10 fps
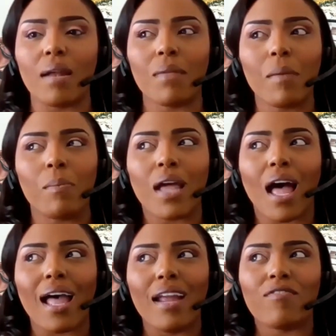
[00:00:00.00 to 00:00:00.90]
And I'm like, but
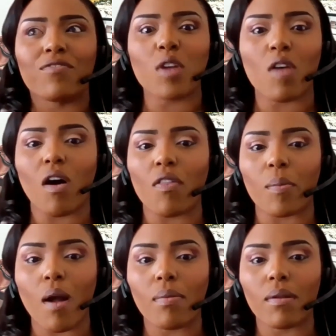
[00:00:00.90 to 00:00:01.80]
I solve all
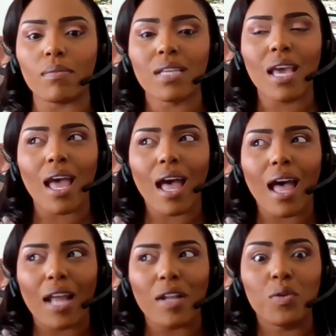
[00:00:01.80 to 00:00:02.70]
their problems.
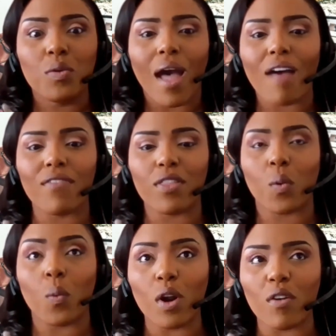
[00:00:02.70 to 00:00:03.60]
I do half of
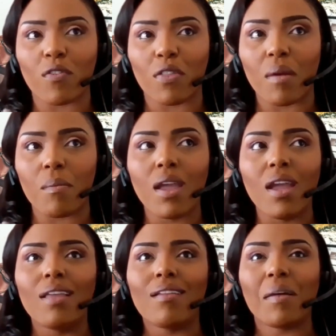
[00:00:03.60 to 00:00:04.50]
their work for them.
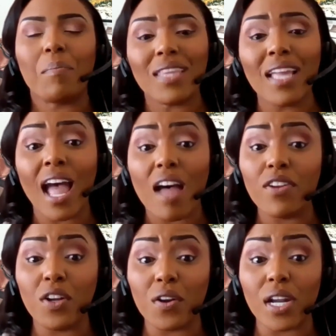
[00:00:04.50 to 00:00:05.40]
They're like, but they have
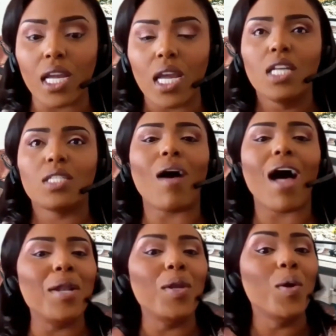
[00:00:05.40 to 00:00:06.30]
a degree. So
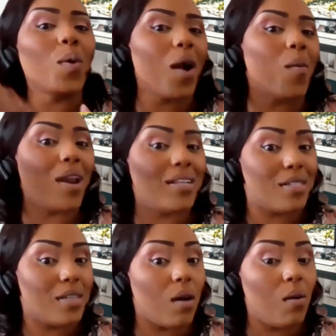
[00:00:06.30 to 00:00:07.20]
I knew where I wanted
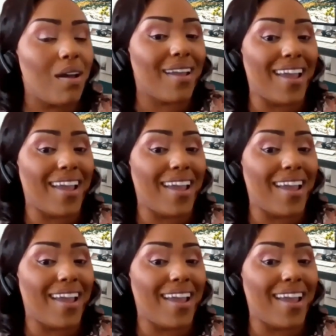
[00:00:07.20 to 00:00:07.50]
to go.